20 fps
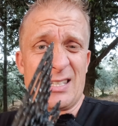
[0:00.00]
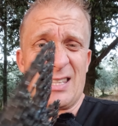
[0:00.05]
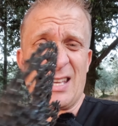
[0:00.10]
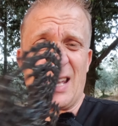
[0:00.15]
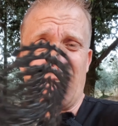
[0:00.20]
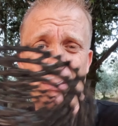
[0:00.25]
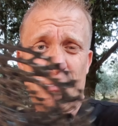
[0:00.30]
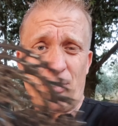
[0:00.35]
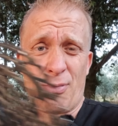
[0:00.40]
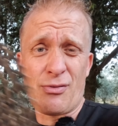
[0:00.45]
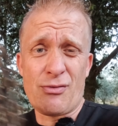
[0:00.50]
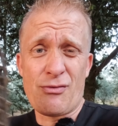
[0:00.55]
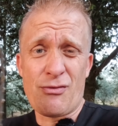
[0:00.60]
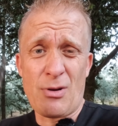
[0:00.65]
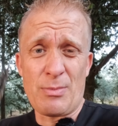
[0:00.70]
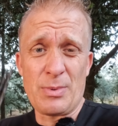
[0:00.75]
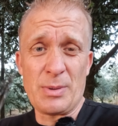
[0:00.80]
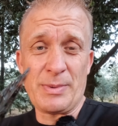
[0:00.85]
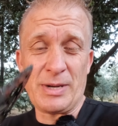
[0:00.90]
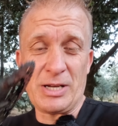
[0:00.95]
thing
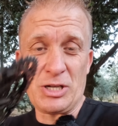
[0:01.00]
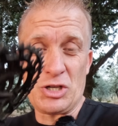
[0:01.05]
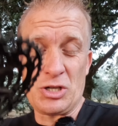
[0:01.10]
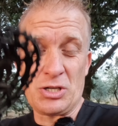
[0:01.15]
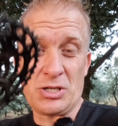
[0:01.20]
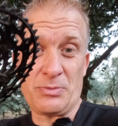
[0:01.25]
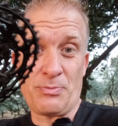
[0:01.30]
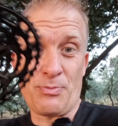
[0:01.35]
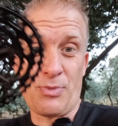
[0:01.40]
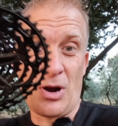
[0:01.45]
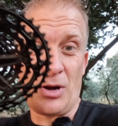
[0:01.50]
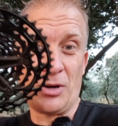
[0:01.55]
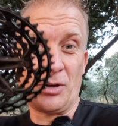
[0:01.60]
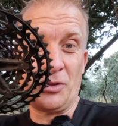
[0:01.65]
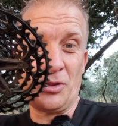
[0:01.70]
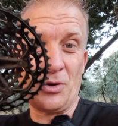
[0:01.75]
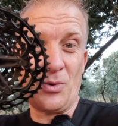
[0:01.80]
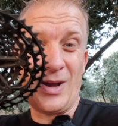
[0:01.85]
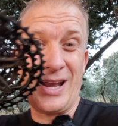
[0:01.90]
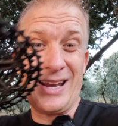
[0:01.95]
probably shouldn't have
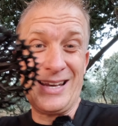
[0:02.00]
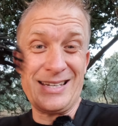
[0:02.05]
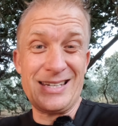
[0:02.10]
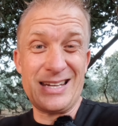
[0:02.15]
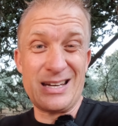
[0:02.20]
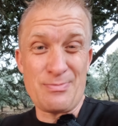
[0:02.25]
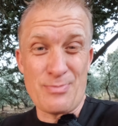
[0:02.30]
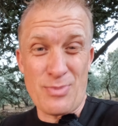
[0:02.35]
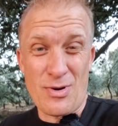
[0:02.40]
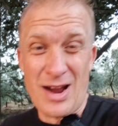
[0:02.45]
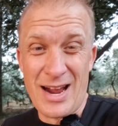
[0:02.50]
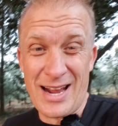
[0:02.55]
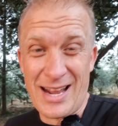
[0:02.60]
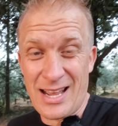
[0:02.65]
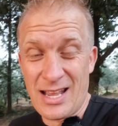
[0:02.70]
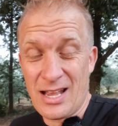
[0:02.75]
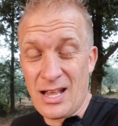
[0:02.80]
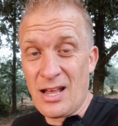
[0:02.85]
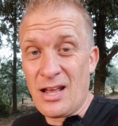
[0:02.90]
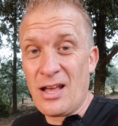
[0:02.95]
broken the way it did
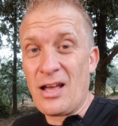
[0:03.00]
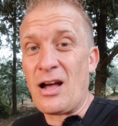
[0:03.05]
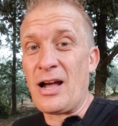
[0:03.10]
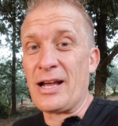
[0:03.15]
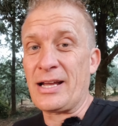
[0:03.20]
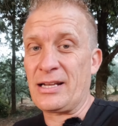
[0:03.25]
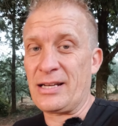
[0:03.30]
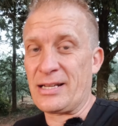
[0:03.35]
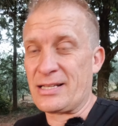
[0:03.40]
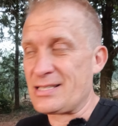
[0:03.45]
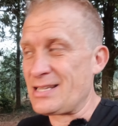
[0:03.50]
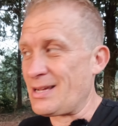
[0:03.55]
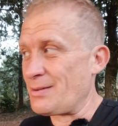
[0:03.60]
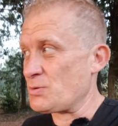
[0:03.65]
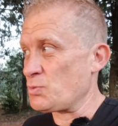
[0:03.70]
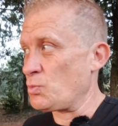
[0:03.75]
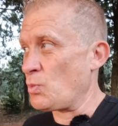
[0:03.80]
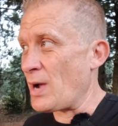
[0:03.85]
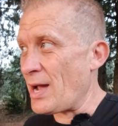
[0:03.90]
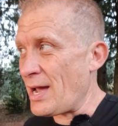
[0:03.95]
break. I could
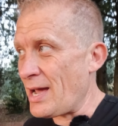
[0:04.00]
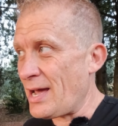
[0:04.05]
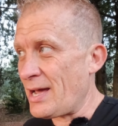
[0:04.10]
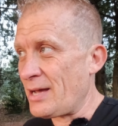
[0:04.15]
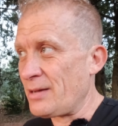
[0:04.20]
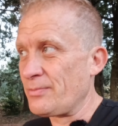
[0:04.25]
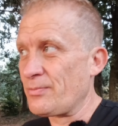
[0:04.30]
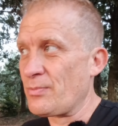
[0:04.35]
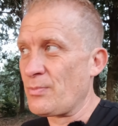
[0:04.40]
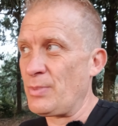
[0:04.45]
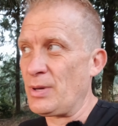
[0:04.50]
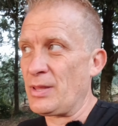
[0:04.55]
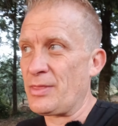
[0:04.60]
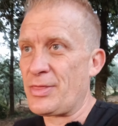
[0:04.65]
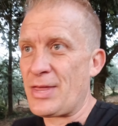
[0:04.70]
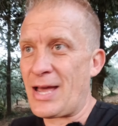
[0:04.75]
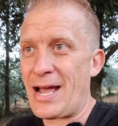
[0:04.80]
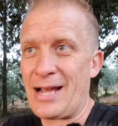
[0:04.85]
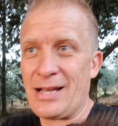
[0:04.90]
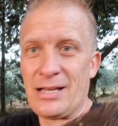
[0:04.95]
accept wear, but
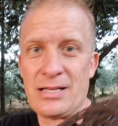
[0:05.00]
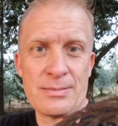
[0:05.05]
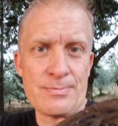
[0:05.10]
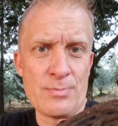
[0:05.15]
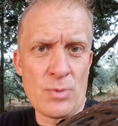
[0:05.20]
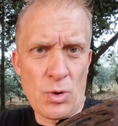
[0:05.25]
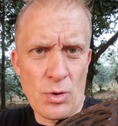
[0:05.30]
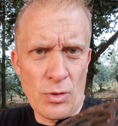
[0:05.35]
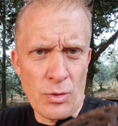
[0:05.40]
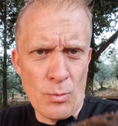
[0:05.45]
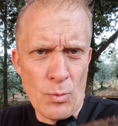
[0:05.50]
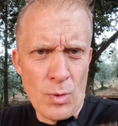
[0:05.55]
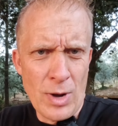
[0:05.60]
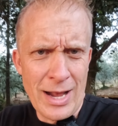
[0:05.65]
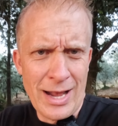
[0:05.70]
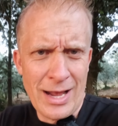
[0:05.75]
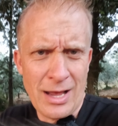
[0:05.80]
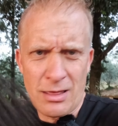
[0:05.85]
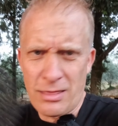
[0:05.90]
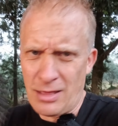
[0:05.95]
that is more than
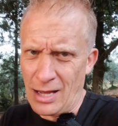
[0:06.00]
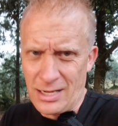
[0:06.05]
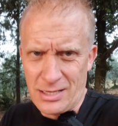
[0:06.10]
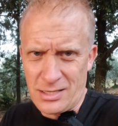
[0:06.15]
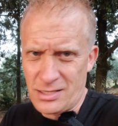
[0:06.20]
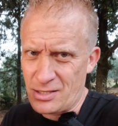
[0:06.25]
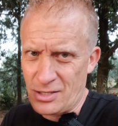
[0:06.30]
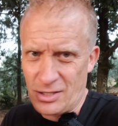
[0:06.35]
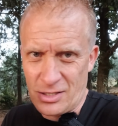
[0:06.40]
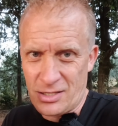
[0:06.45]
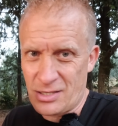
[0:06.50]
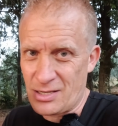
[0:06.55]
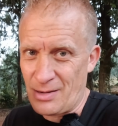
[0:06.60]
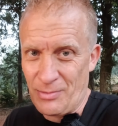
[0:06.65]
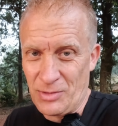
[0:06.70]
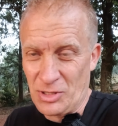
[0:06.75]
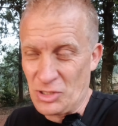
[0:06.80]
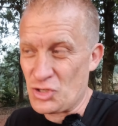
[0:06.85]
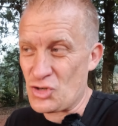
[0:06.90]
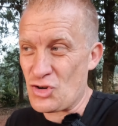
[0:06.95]
wear. That's just
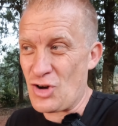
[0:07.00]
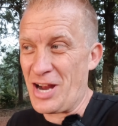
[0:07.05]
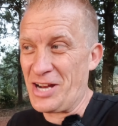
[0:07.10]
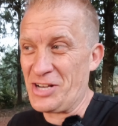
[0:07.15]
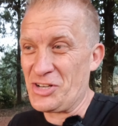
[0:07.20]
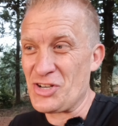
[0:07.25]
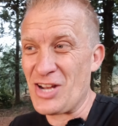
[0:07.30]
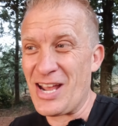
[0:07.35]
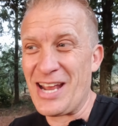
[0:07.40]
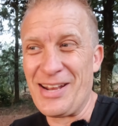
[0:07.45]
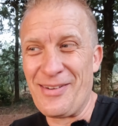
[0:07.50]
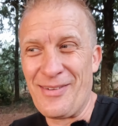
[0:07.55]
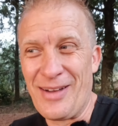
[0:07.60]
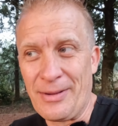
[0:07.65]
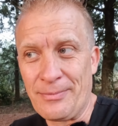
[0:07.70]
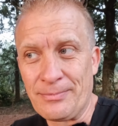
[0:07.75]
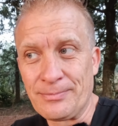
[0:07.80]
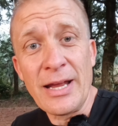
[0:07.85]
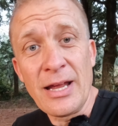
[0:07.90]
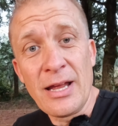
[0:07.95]
something strange.
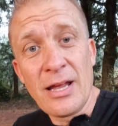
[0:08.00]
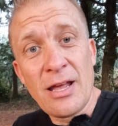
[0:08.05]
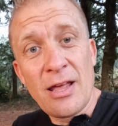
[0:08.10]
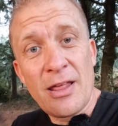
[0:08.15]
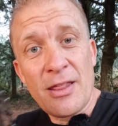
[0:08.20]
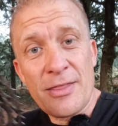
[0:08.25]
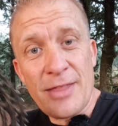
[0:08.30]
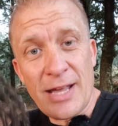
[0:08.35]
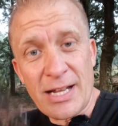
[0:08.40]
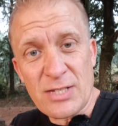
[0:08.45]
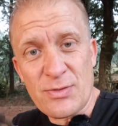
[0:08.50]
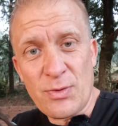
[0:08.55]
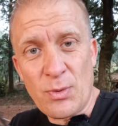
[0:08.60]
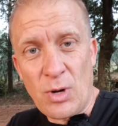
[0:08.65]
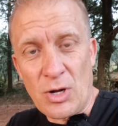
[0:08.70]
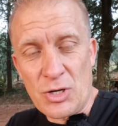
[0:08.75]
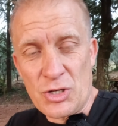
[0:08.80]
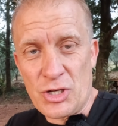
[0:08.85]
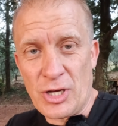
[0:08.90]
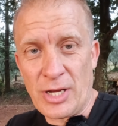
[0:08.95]
Anyway, thanks for
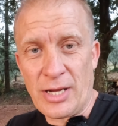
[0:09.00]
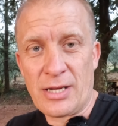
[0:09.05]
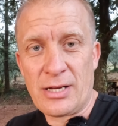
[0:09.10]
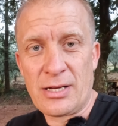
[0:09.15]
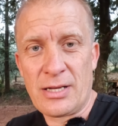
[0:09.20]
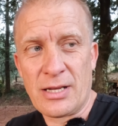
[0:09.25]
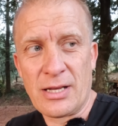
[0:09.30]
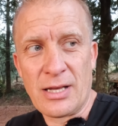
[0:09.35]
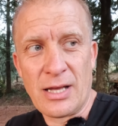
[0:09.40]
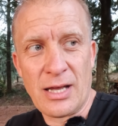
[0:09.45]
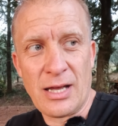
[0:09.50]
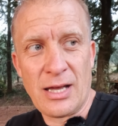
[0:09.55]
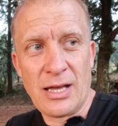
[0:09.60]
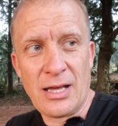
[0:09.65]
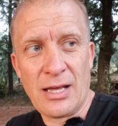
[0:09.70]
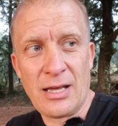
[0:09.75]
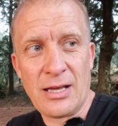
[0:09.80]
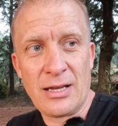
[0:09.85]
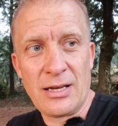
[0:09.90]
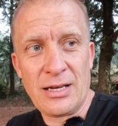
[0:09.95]
watching.
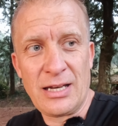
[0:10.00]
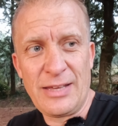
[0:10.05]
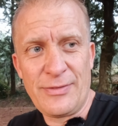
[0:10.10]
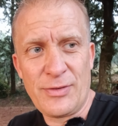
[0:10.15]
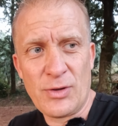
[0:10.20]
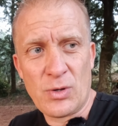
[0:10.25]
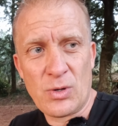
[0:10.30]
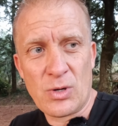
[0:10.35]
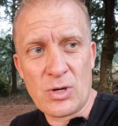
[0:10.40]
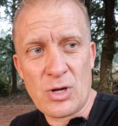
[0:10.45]
Leave your